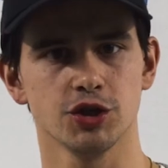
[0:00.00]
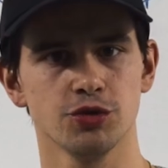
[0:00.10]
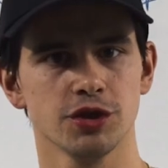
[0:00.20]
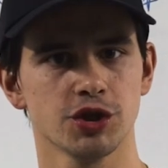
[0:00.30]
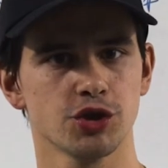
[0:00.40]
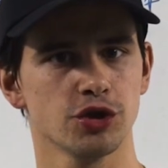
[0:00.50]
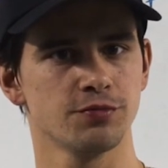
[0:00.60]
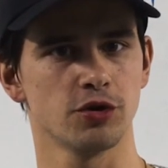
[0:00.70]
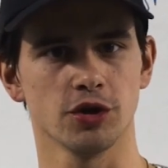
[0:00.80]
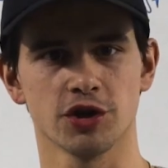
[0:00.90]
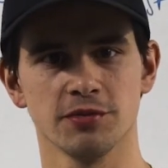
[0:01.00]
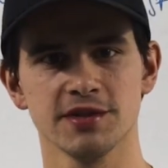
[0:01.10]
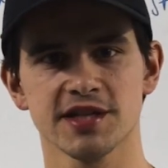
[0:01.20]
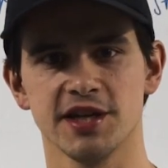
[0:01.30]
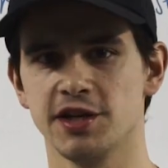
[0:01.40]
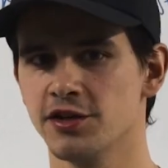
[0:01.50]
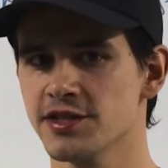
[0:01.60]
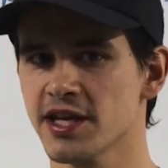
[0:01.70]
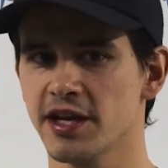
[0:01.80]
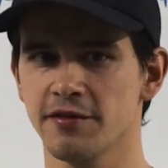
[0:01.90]
junior short program,
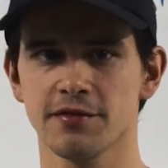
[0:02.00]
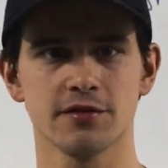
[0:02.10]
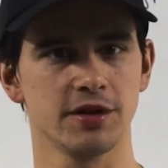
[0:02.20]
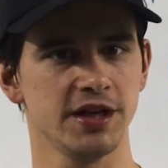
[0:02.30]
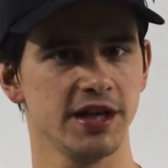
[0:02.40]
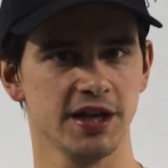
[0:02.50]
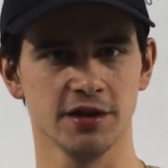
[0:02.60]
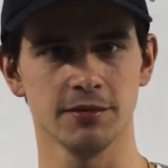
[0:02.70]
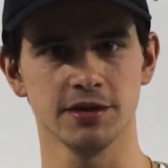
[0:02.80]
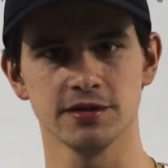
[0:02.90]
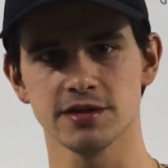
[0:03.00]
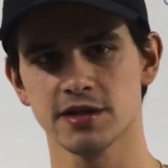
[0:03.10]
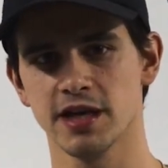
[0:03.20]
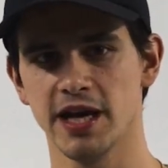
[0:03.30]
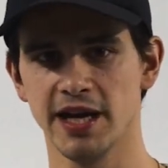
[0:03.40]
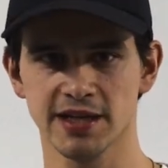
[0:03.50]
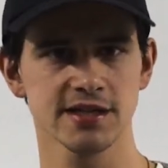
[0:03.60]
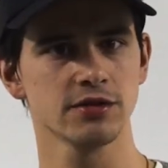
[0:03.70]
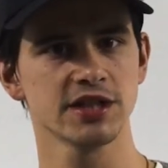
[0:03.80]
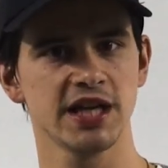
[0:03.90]
skaters have 3 elements:
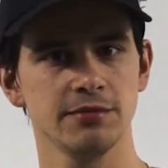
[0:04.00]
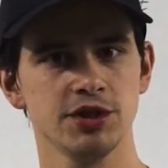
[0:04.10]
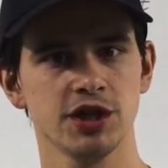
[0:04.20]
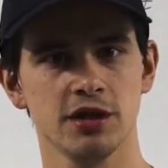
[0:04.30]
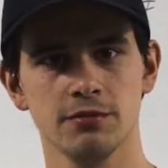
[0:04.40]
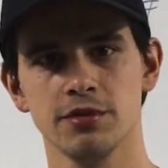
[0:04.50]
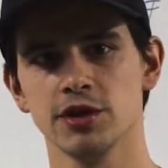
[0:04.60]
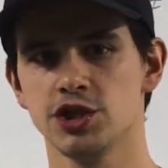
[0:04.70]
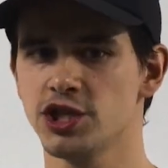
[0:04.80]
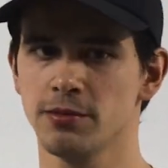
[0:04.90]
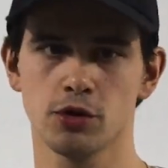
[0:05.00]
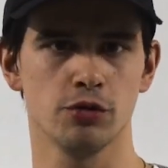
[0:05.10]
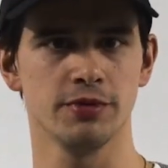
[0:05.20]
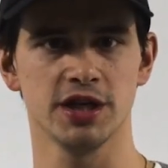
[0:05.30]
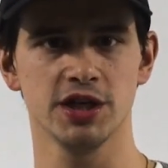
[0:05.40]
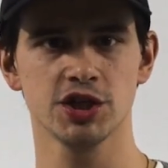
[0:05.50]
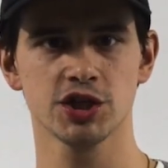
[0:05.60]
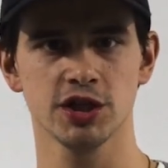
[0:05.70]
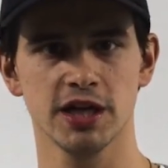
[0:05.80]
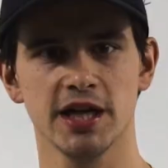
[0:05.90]
axel type jump, jump
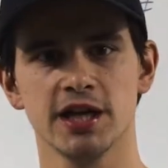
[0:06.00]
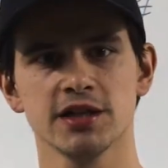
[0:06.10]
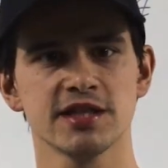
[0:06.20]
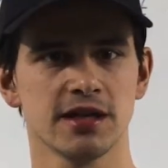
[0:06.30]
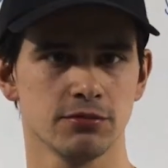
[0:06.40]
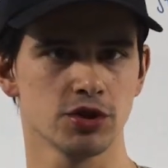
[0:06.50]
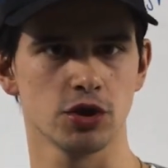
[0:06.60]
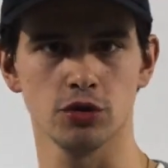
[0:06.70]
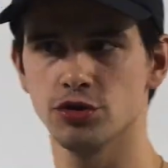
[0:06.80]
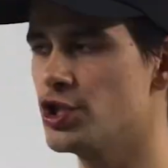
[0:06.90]
combination, and some solo